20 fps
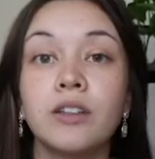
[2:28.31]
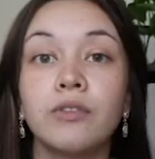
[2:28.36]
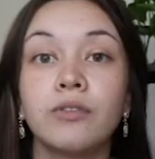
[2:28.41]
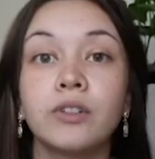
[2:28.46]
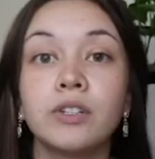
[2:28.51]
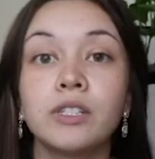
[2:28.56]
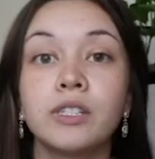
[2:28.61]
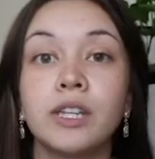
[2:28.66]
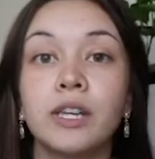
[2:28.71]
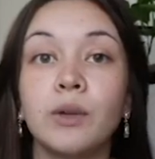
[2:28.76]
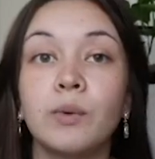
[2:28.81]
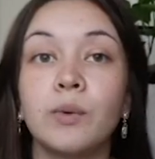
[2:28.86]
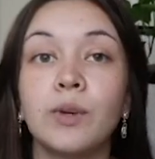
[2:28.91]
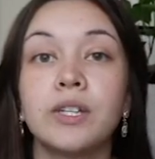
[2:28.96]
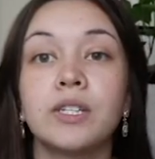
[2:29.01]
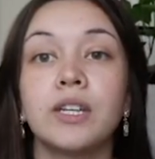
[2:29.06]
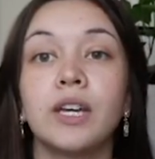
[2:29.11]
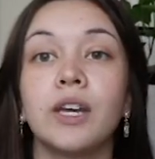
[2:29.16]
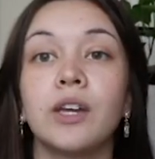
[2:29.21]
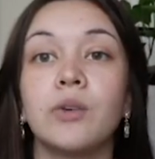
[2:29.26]
the first thing
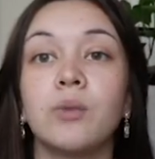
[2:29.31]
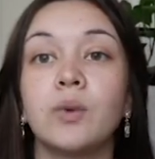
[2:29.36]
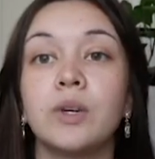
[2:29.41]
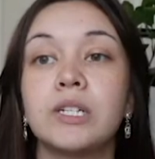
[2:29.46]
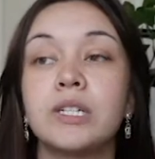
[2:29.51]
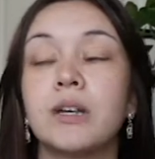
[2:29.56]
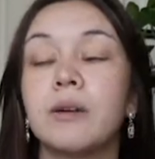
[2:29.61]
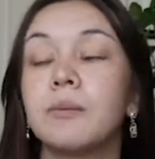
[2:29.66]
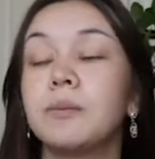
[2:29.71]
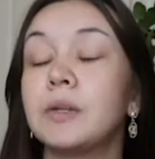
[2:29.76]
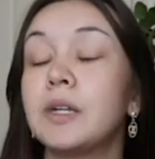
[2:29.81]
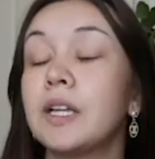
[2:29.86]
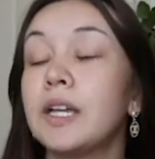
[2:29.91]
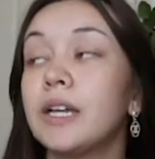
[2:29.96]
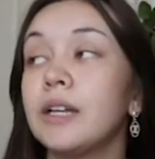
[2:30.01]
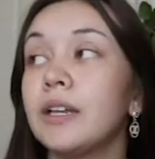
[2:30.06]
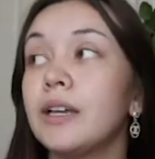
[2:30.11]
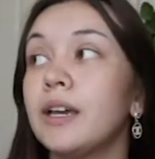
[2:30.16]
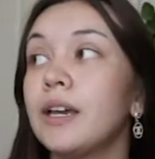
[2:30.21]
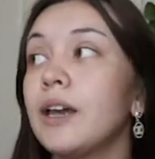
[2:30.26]
we did was
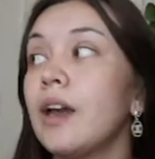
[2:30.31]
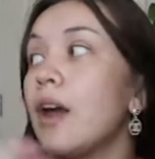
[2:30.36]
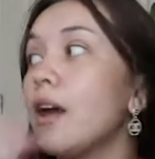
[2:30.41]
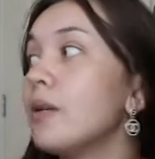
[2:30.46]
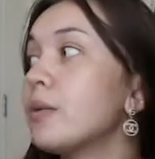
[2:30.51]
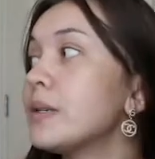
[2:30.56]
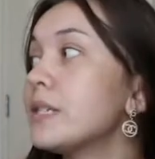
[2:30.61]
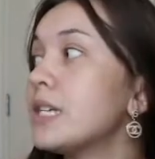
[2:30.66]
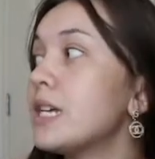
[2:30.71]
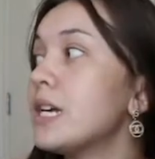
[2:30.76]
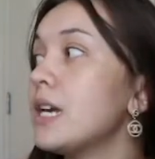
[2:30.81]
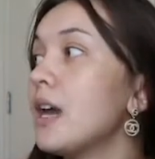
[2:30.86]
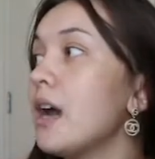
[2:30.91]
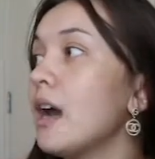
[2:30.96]
completely empty